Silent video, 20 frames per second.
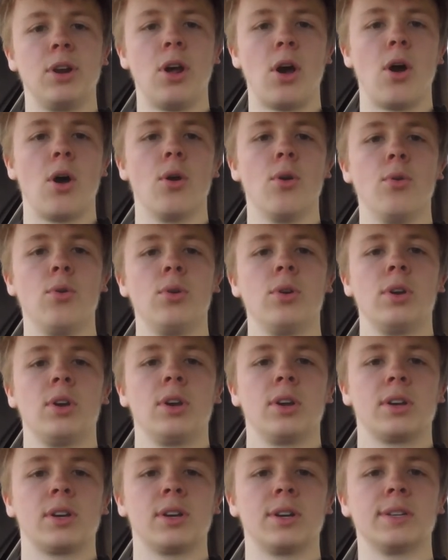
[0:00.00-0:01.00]
know
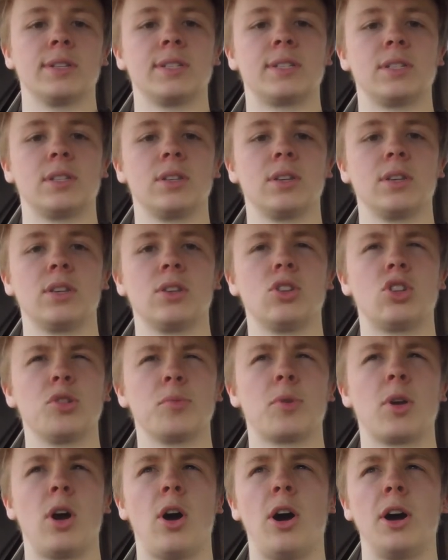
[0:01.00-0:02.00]
because
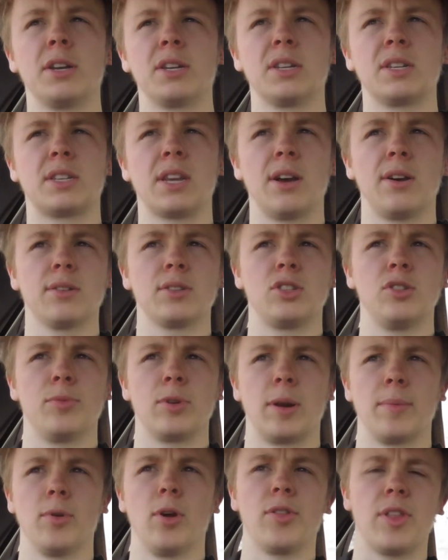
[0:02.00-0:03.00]
YouTube kind of tells you
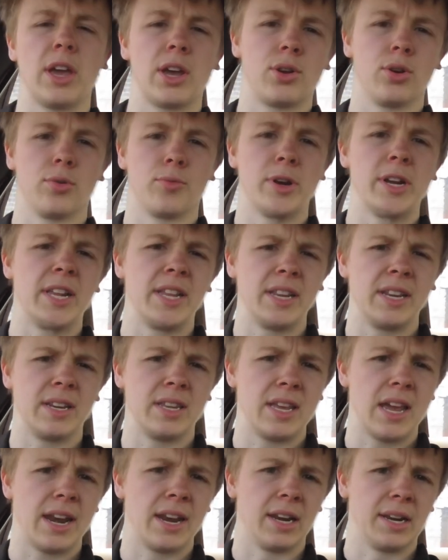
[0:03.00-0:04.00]
but I'm not that good at reading
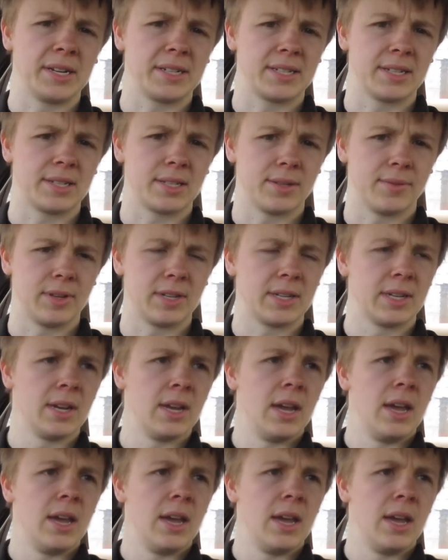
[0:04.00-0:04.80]
the analytics of it